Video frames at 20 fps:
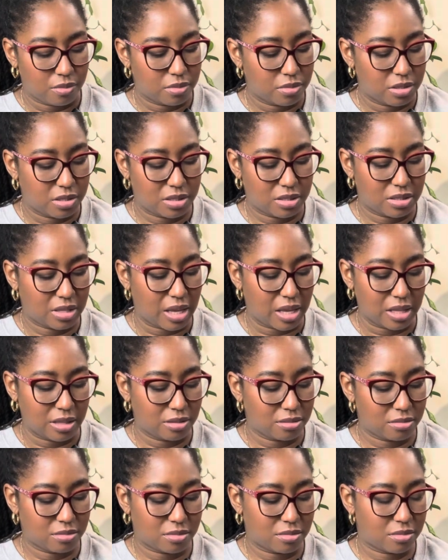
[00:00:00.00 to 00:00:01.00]
state
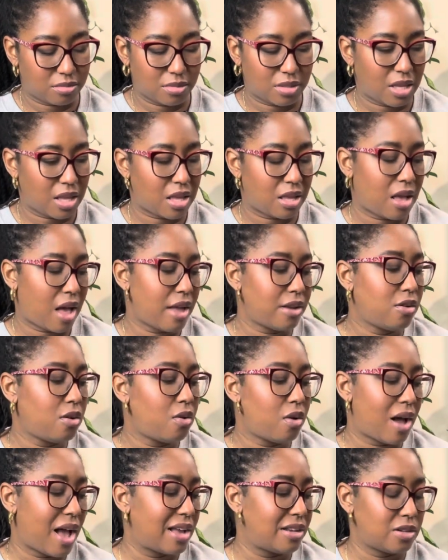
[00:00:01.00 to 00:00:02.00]
thing. I
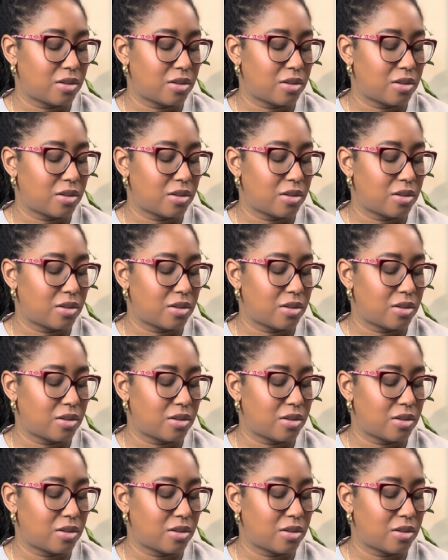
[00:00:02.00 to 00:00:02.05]
don't,